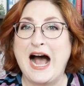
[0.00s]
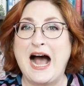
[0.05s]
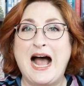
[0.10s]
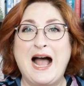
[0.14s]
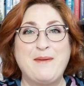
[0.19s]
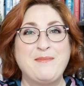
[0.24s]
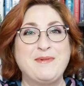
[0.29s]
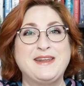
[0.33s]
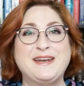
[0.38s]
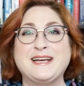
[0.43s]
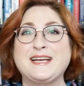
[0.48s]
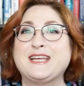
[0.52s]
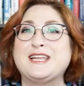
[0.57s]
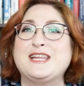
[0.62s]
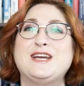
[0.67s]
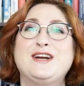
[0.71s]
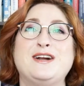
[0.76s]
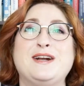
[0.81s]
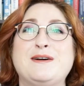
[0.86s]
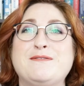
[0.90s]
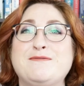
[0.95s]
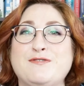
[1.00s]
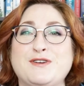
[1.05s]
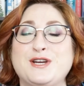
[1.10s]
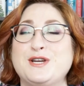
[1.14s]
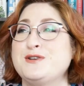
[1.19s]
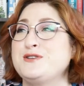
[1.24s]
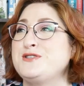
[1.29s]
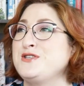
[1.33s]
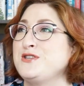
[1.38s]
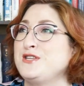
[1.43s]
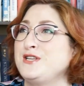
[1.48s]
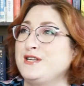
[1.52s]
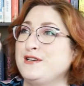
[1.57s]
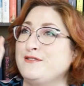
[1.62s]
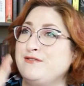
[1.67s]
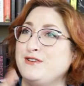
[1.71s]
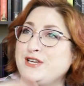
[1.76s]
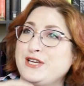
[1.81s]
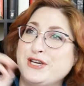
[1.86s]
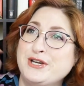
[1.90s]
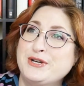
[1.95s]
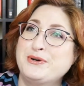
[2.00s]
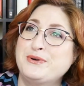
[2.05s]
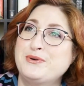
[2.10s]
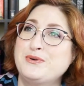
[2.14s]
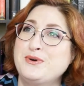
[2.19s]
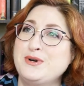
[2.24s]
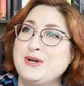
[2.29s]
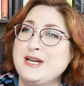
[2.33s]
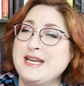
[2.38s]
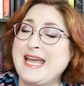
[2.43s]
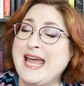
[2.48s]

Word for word: I'm going to clear it up for you so that if you